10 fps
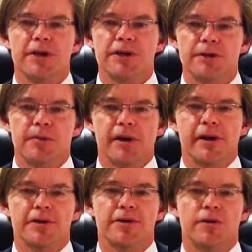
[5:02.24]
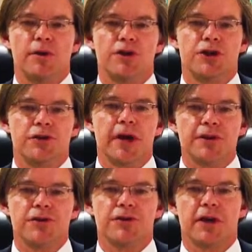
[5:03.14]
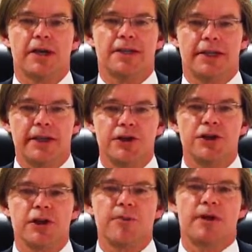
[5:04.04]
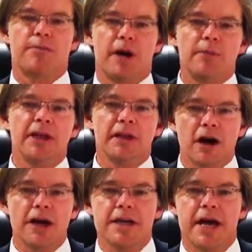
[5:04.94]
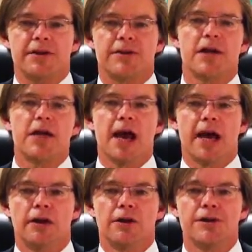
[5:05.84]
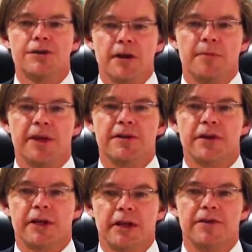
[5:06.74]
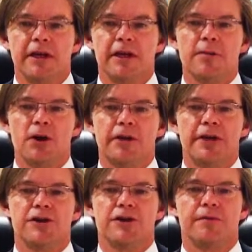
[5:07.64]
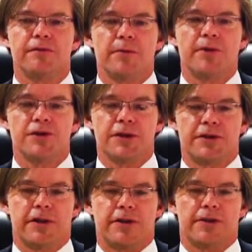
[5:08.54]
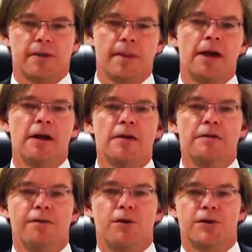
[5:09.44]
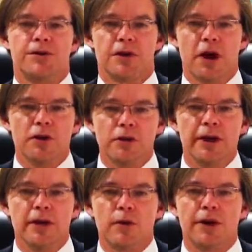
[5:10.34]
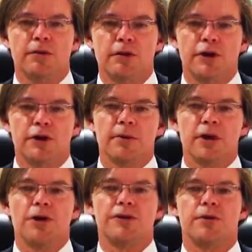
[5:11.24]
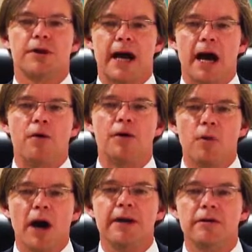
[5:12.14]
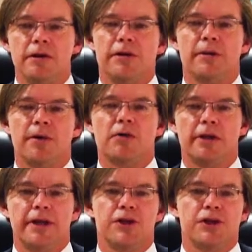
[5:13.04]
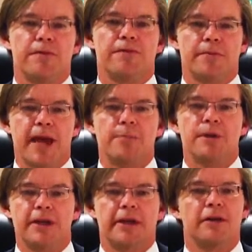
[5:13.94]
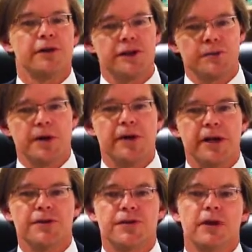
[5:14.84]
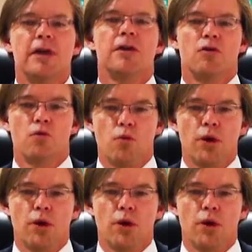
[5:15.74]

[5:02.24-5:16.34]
a recent experience in which you exercise leadership in a public context and learn something significant about leadership from your success. Focus not only on what you learned, but also on how and why you learned about leadership from that particular experience.